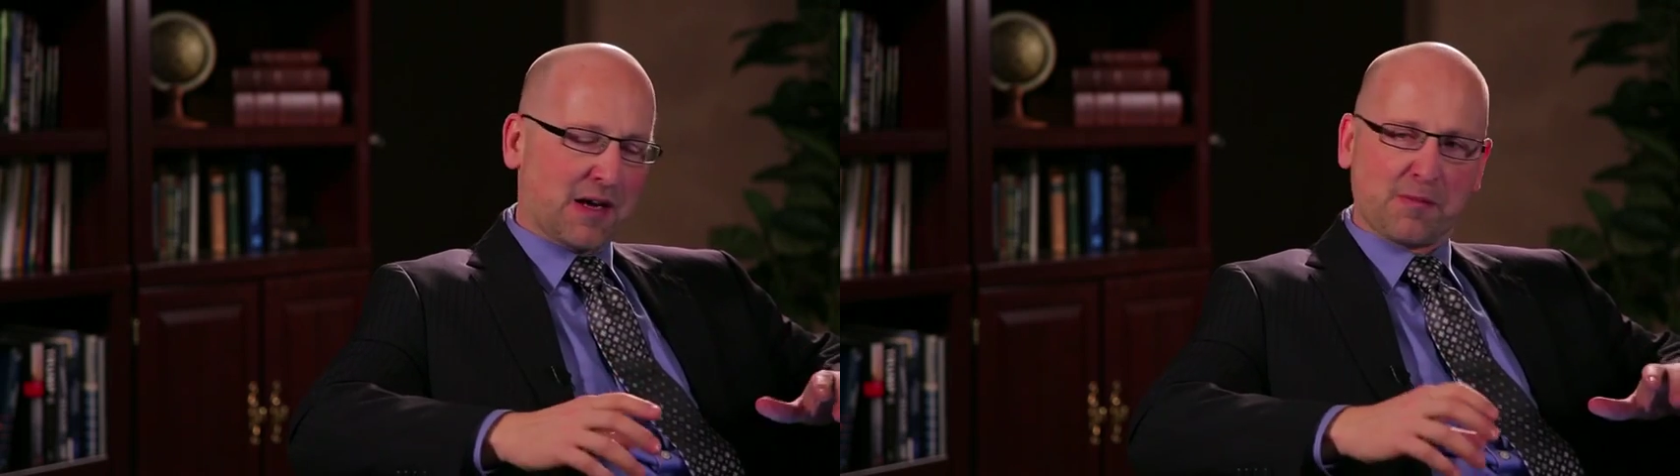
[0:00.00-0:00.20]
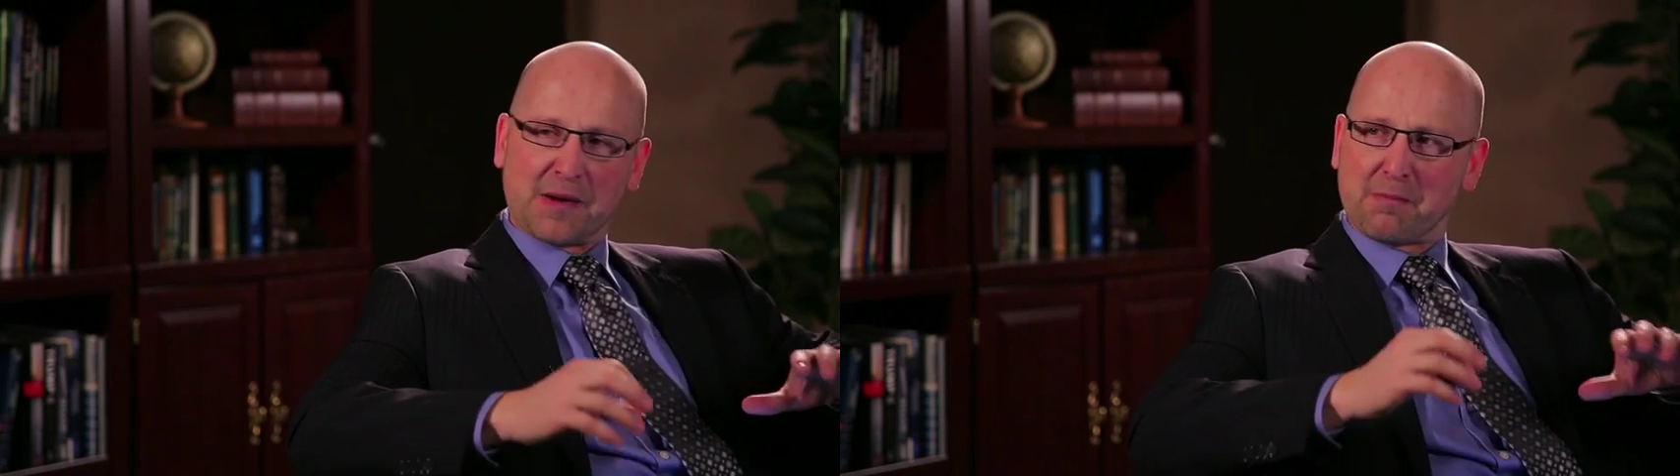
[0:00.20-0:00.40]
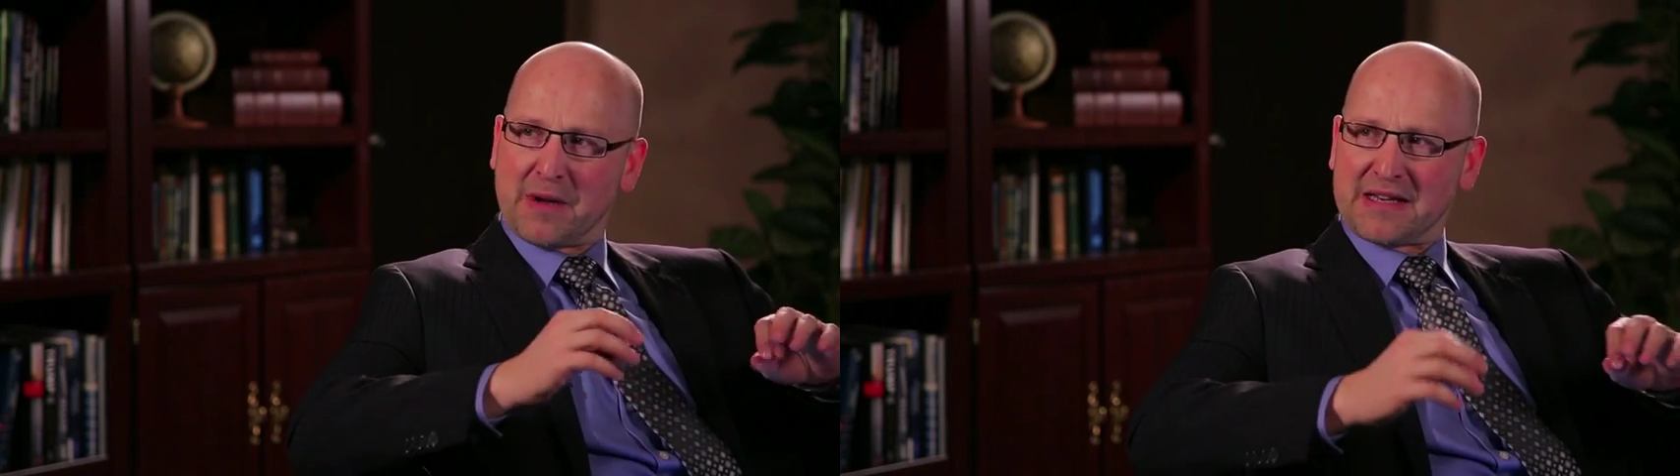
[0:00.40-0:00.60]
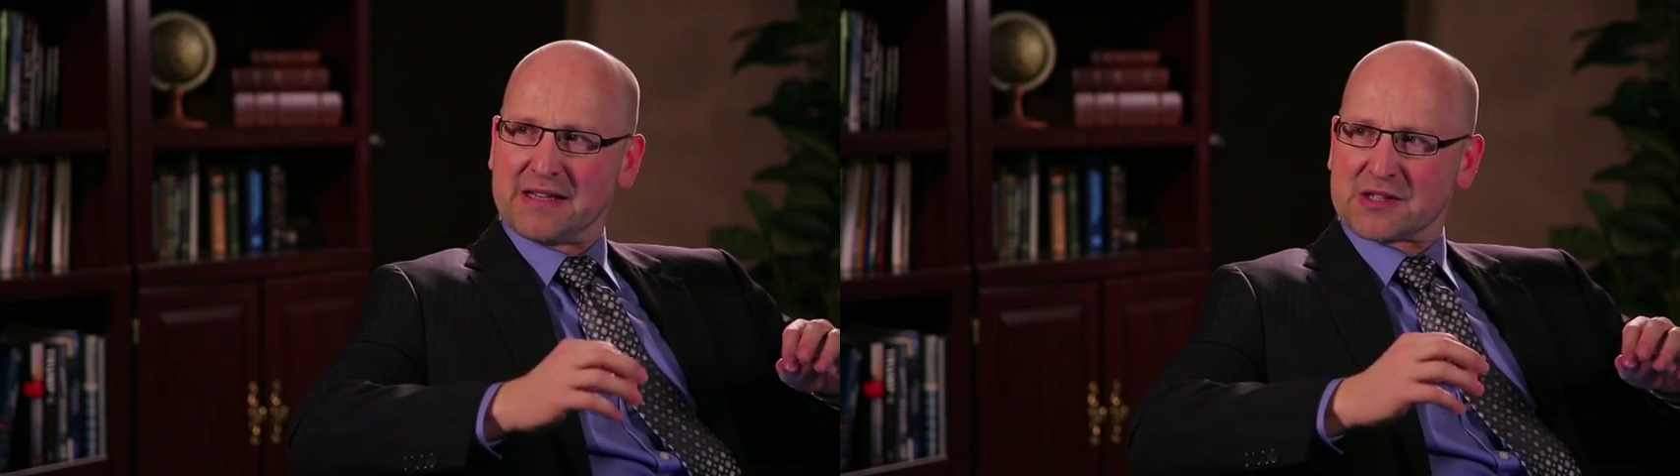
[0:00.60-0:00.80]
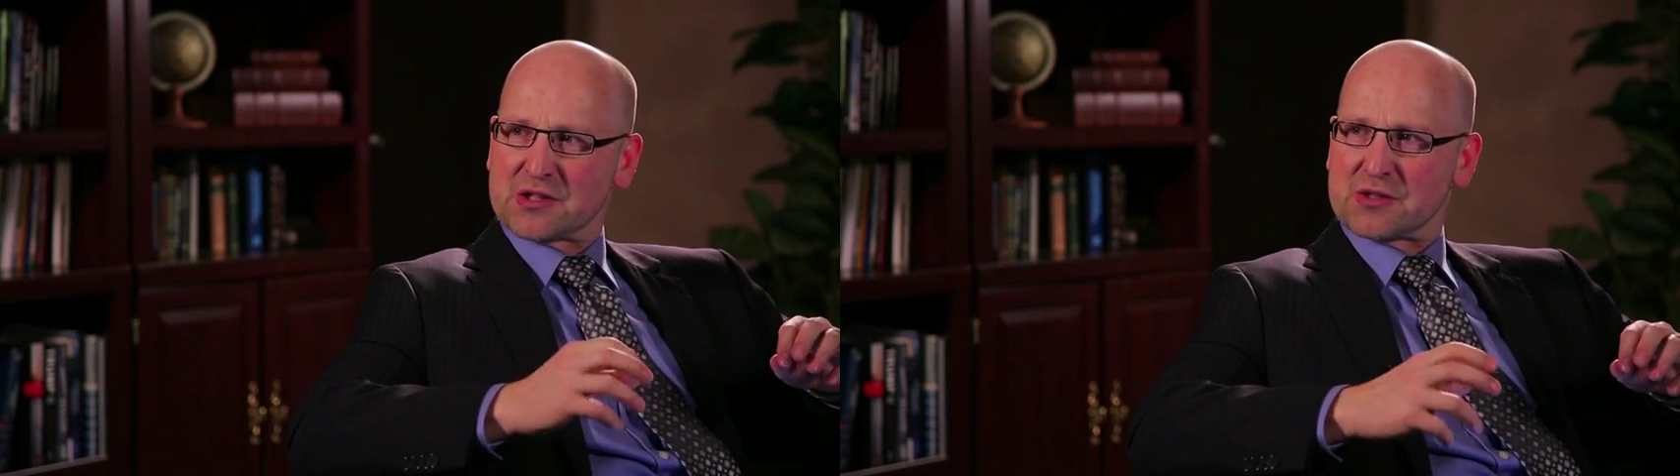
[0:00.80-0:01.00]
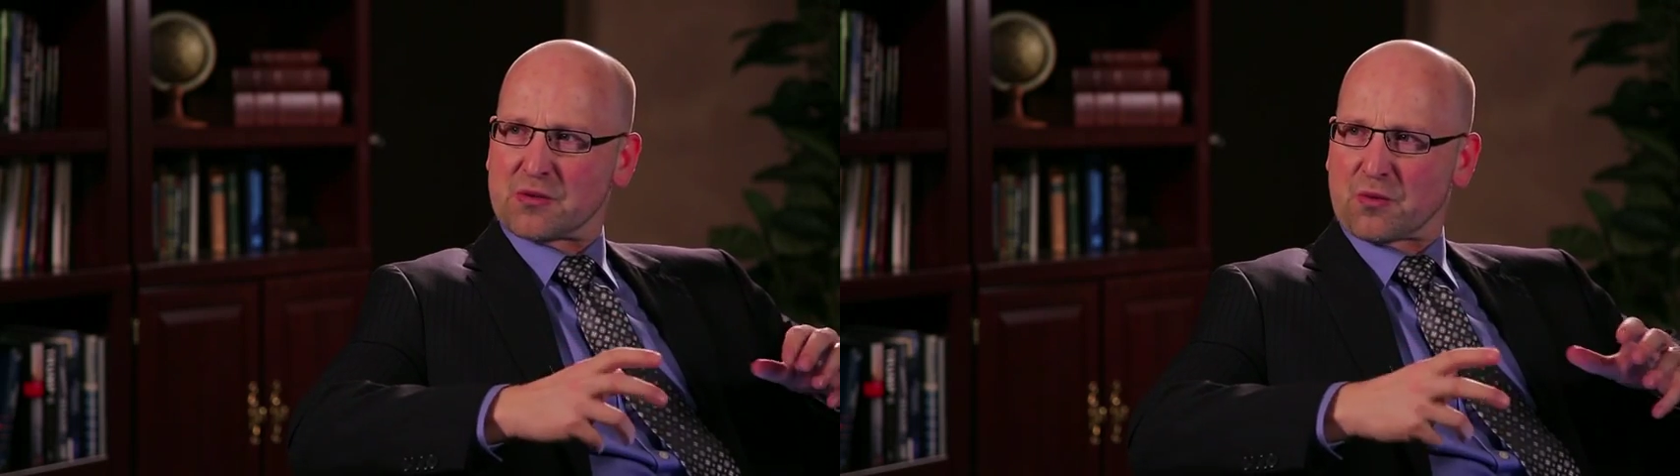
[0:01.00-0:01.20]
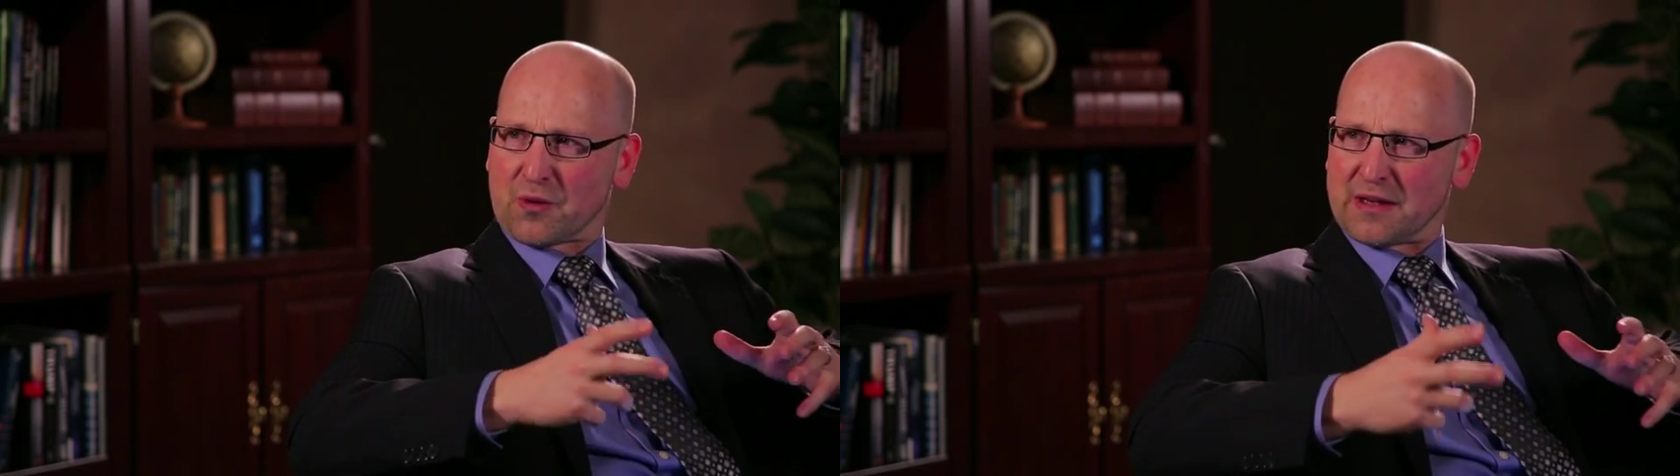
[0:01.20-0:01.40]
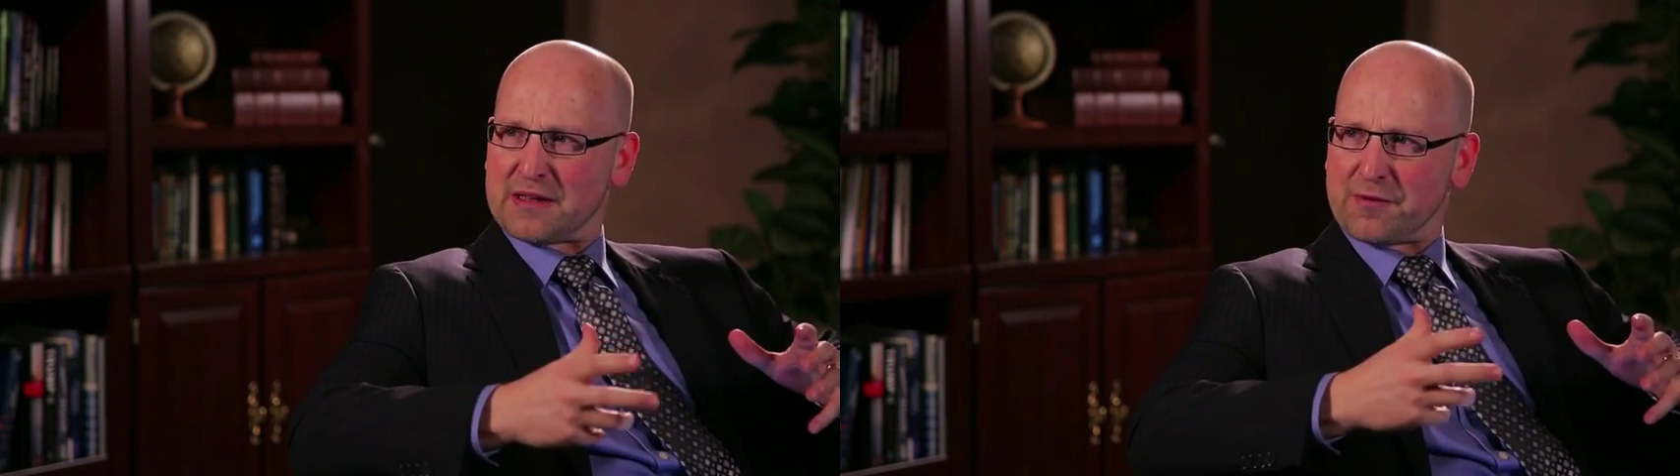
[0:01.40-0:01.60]
But money is
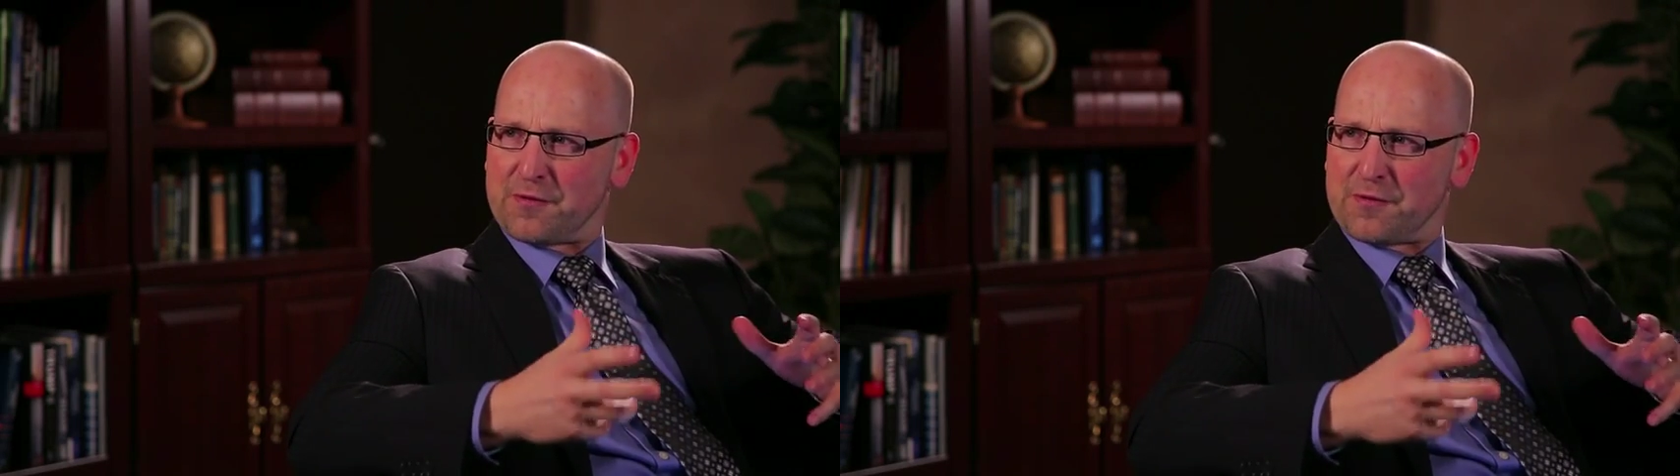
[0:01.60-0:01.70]
really the